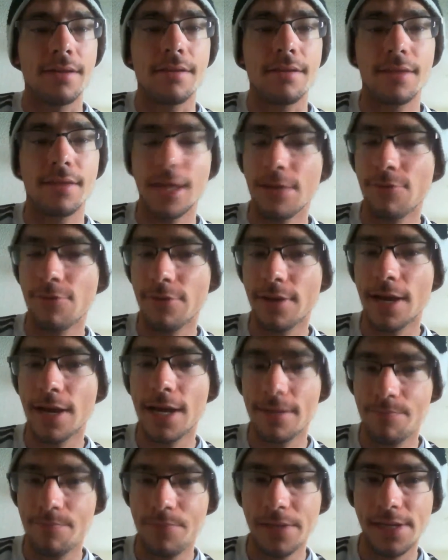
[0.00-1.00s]
They will
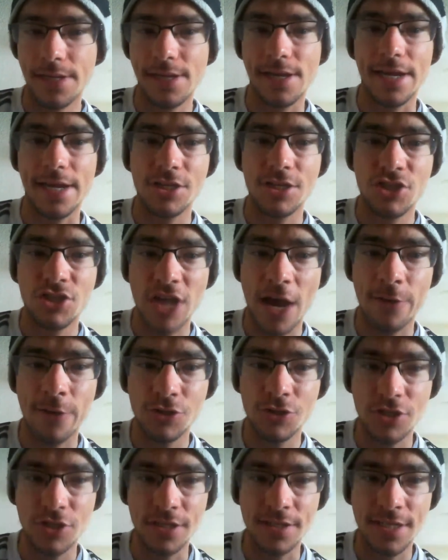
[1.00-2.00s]
not be a
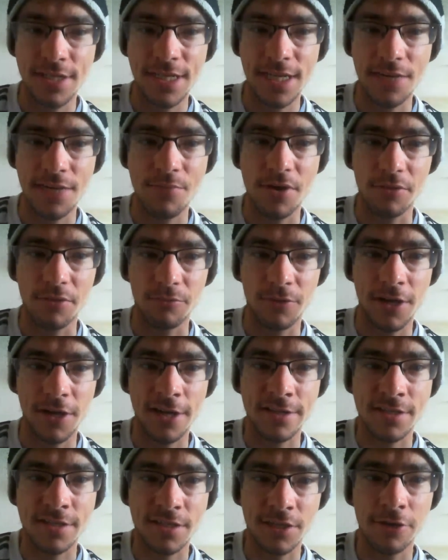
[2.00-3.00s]
challenging team
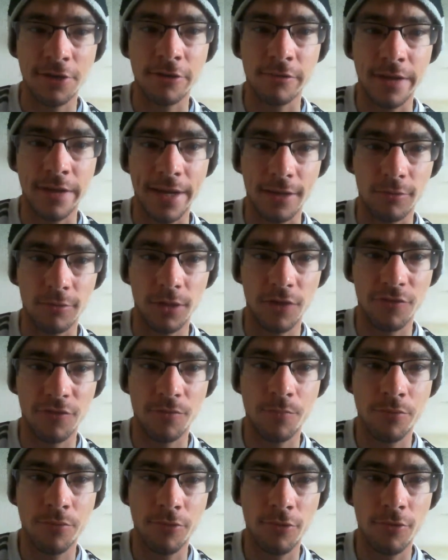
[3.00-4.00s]
unless they're like
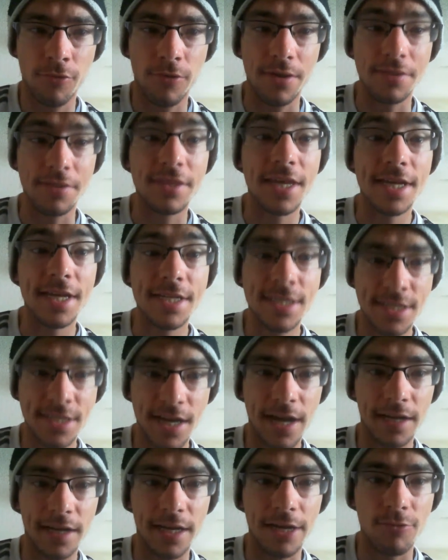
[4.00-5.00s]
Liverpool and they
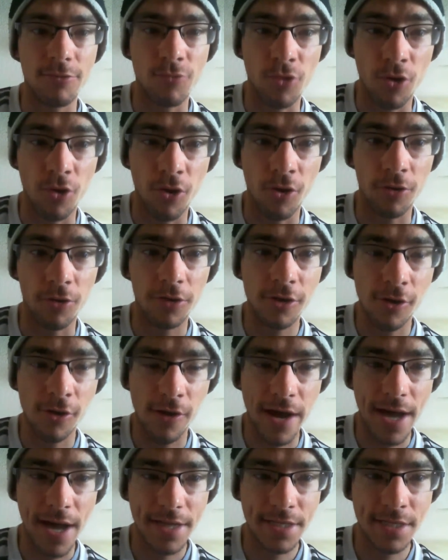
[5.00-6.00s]
sign a
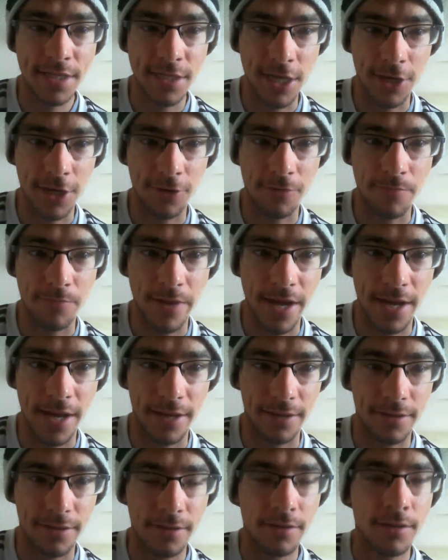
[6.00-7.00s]
world-class center
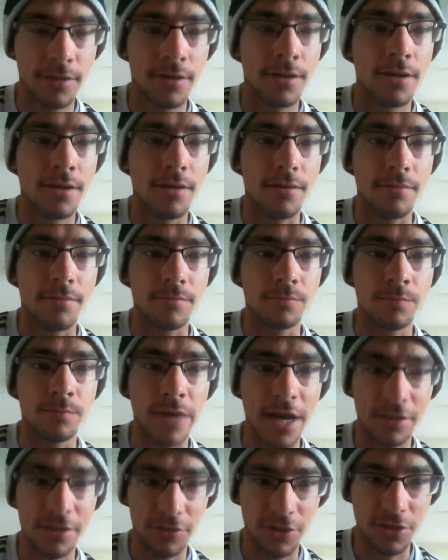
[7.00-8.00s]
back.
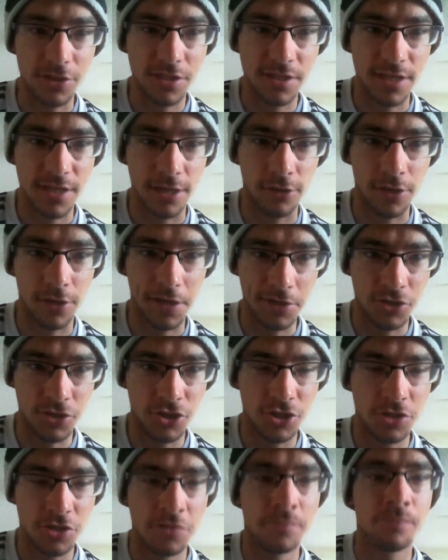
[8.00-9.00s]
Matis
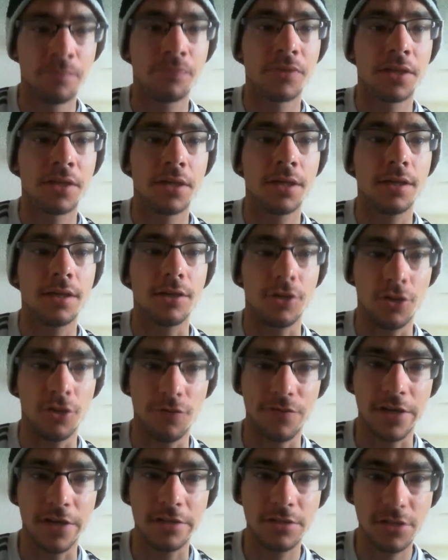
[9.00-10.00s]
Delic,
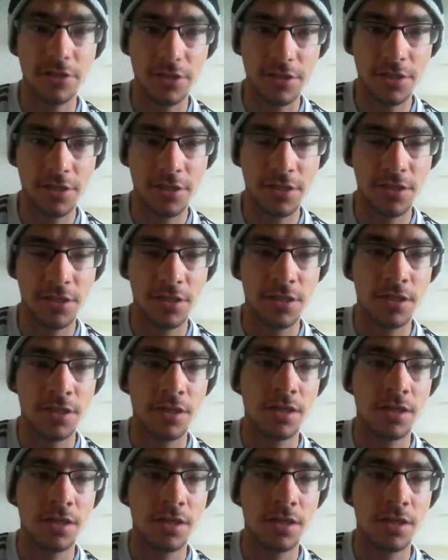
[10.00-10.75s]
Juventus,